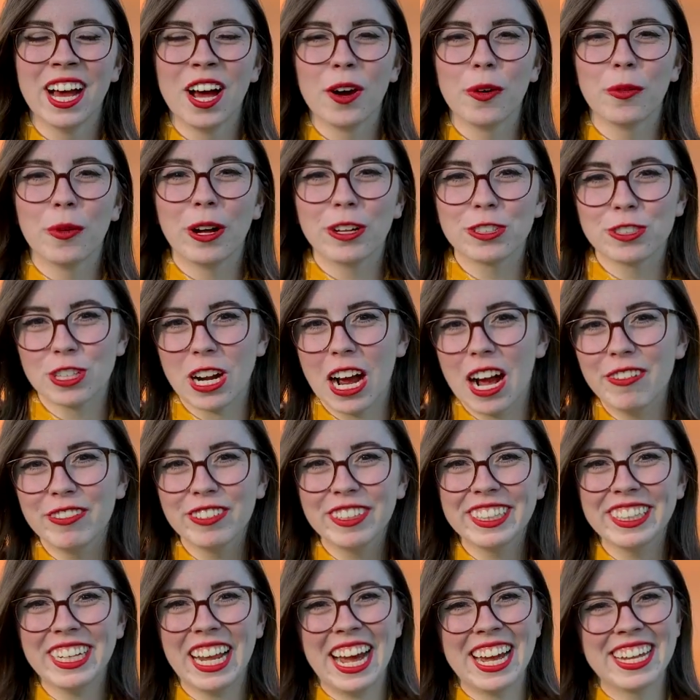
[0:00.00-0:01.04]
While
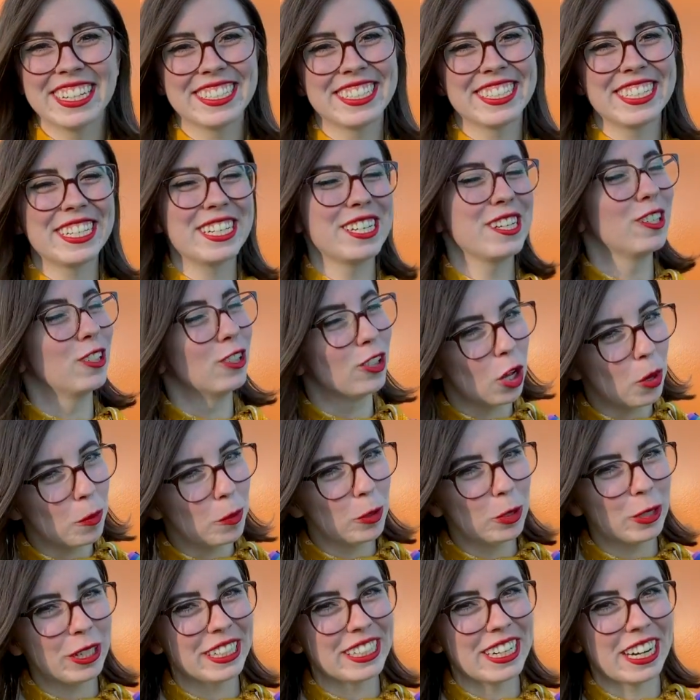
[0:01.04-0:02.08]
traveling as the
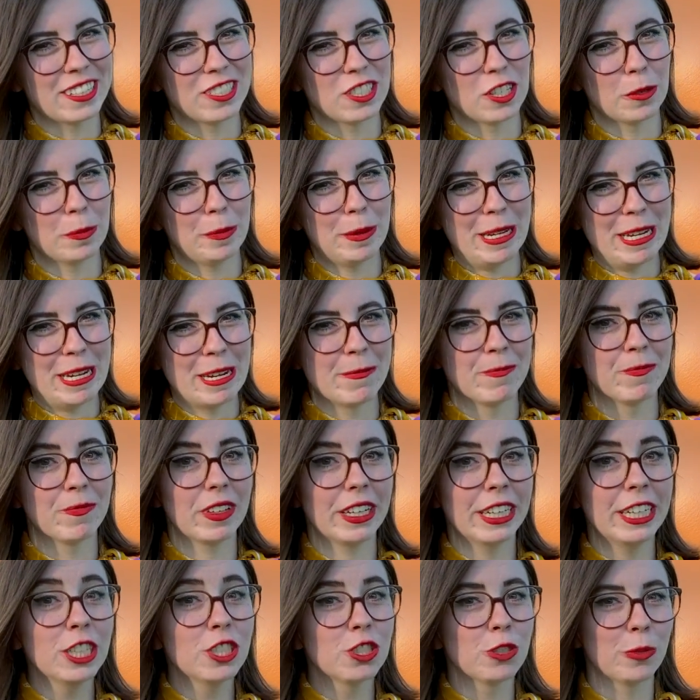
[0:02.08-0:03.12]
Global Connector Bee,
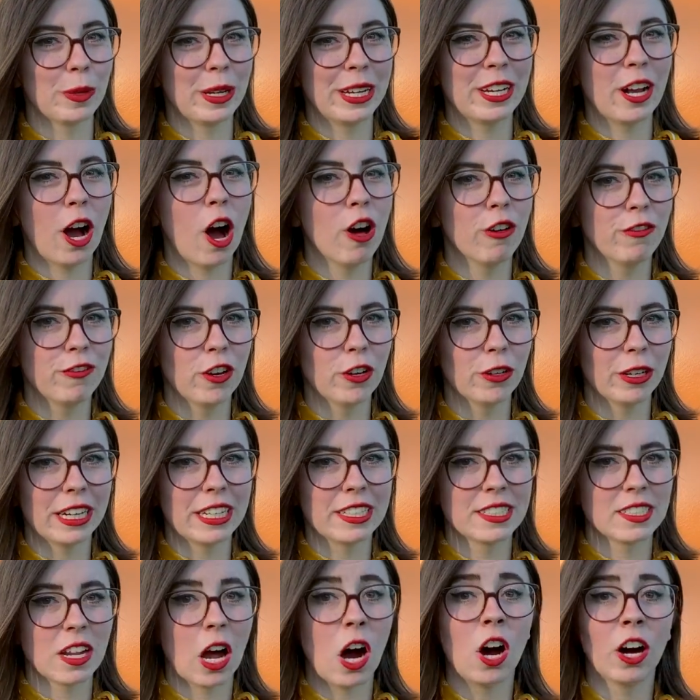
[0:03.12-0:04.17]
each week I'll
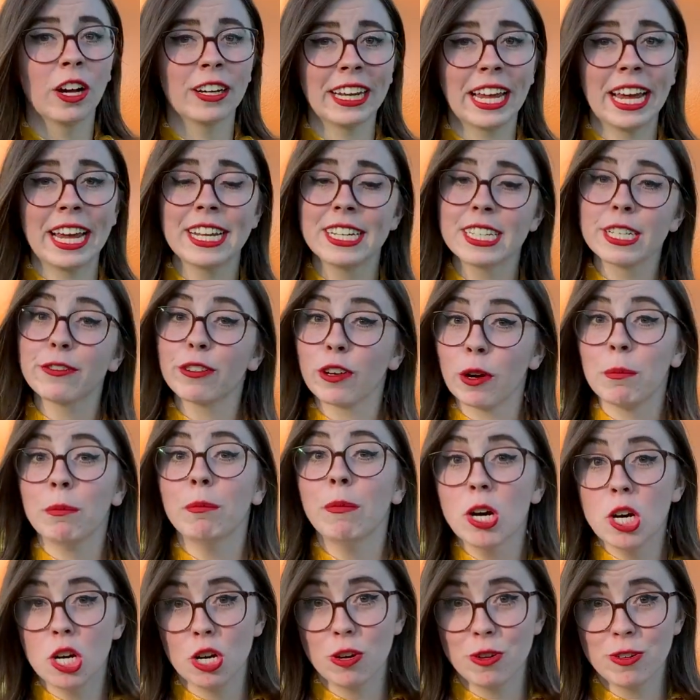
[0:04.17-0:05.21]
focus on a different
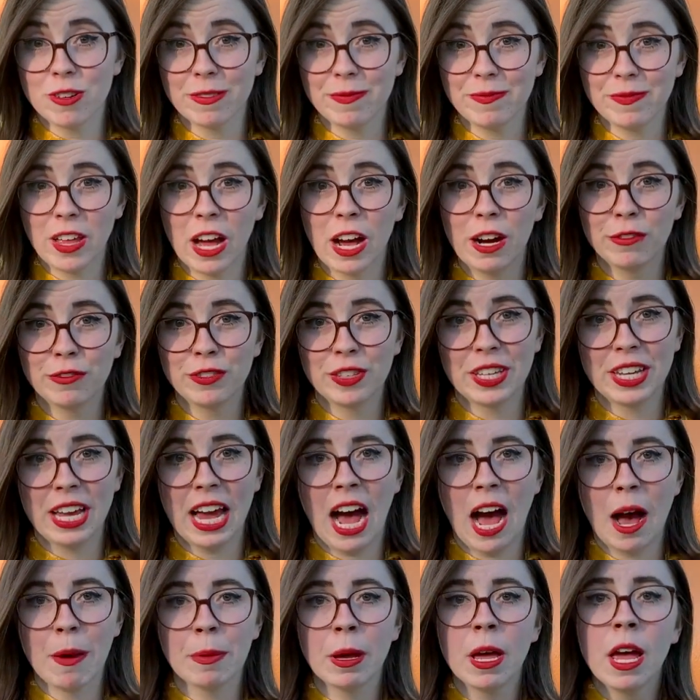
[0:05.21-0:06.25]
mode of the
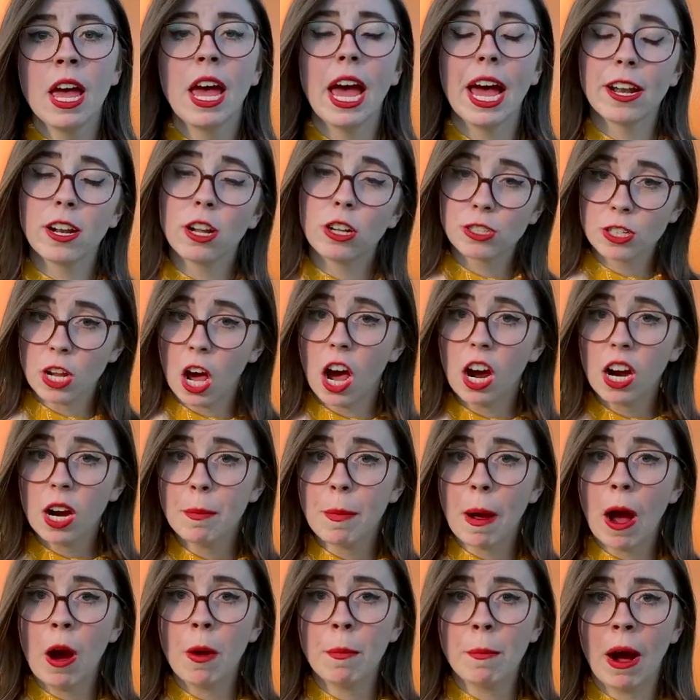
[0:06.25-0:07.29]
app, and I'll talk
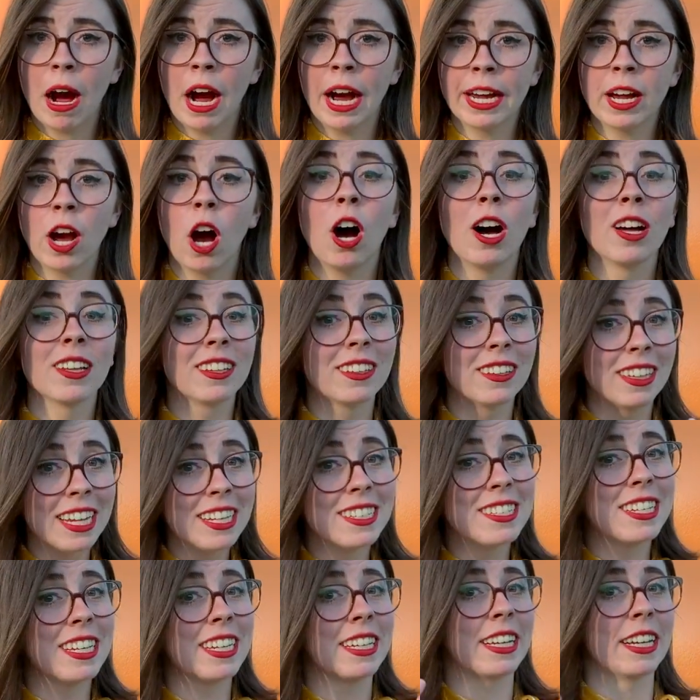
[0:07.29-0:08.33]
about my
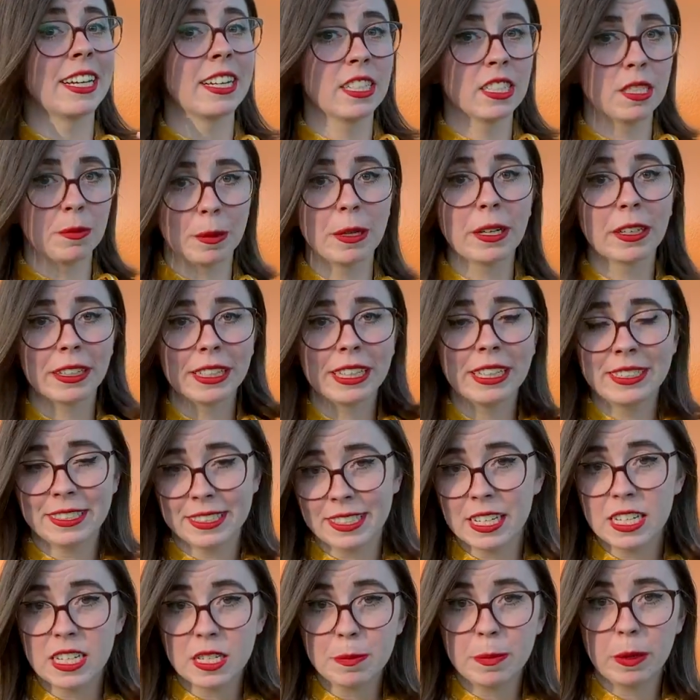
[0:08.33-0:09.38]
authentic
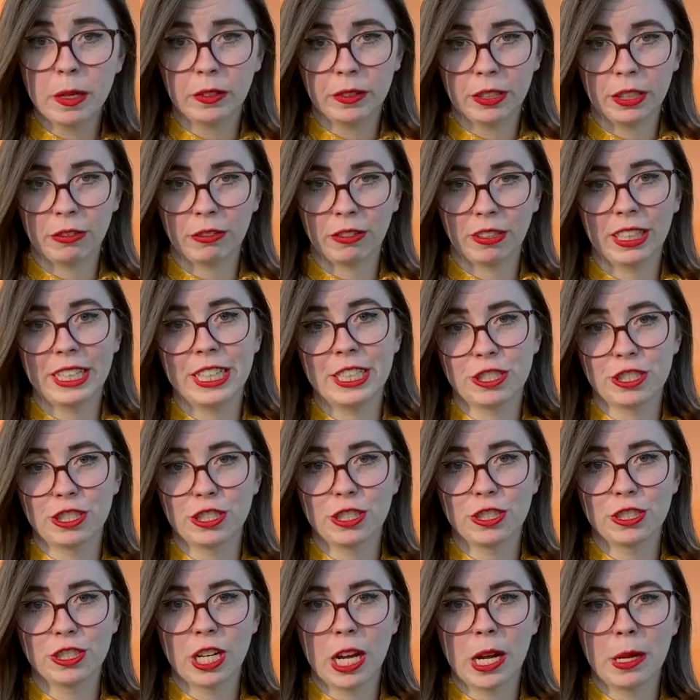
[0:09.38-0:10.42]
experiences building
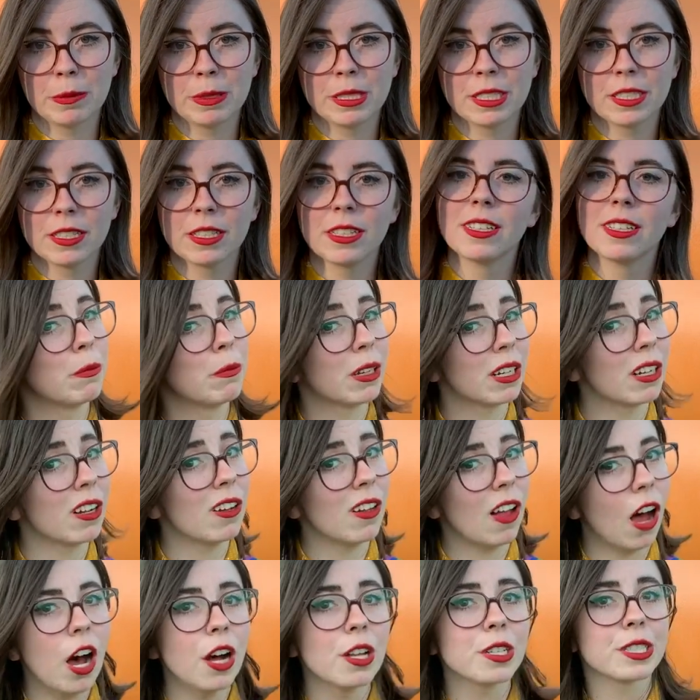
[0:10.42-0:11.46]
relationships. But
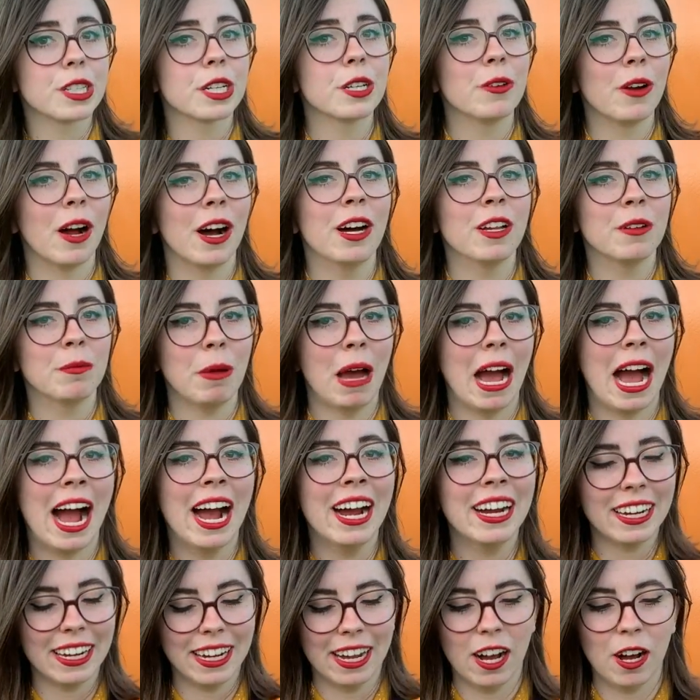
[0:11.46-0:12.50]
I'll also
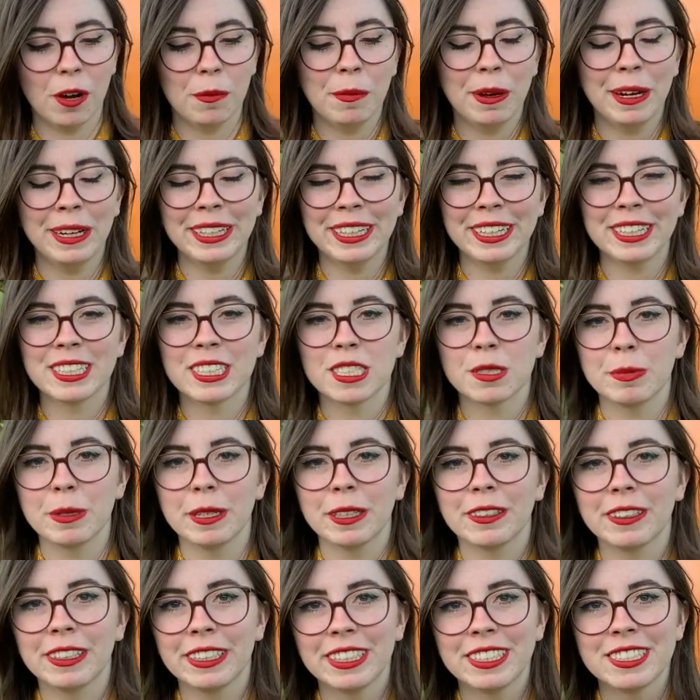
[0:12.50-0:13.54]
unpack how my
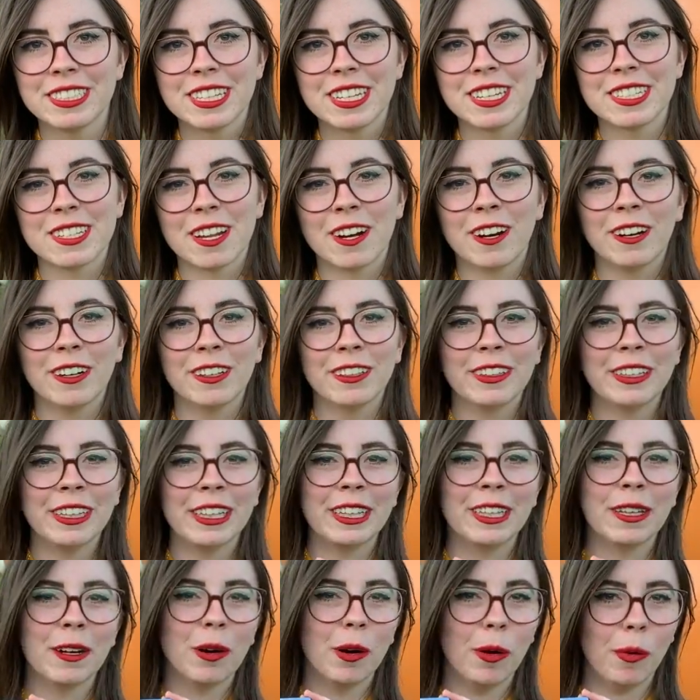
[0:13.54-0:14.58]
experiences on
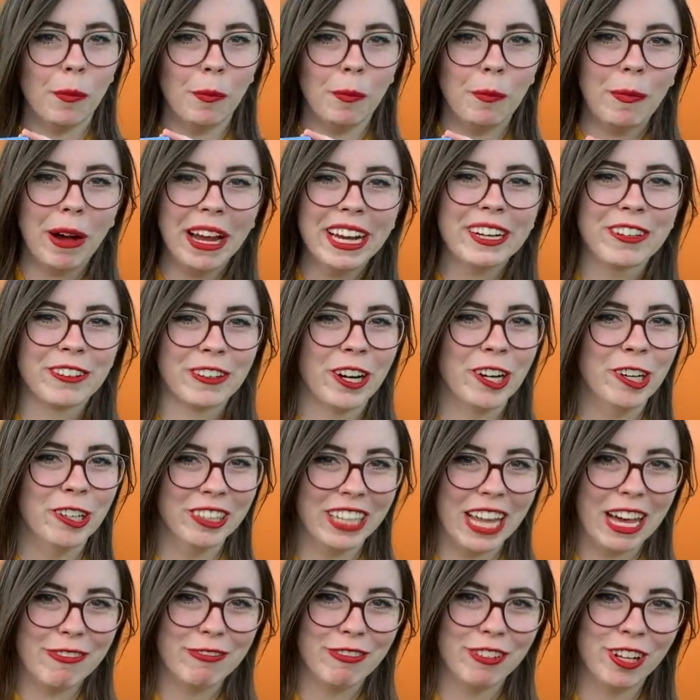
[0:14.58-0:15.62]
the micro
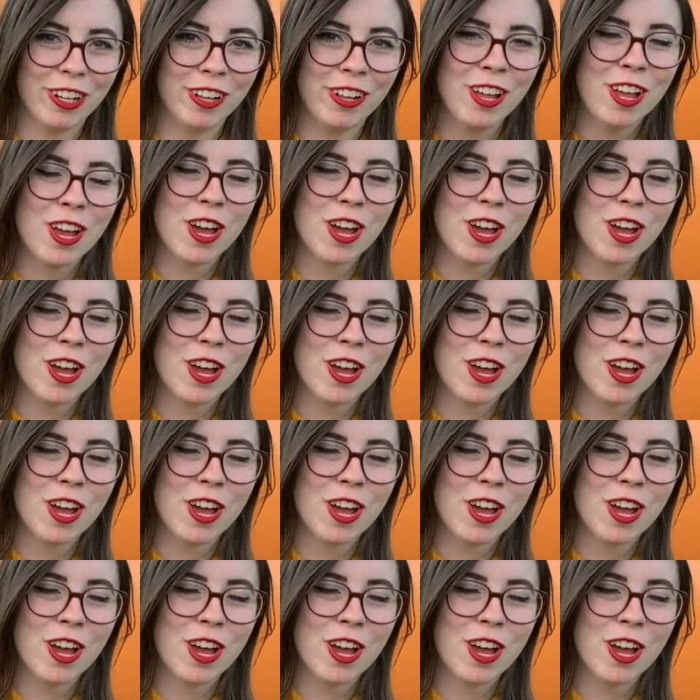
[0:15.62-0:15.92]
level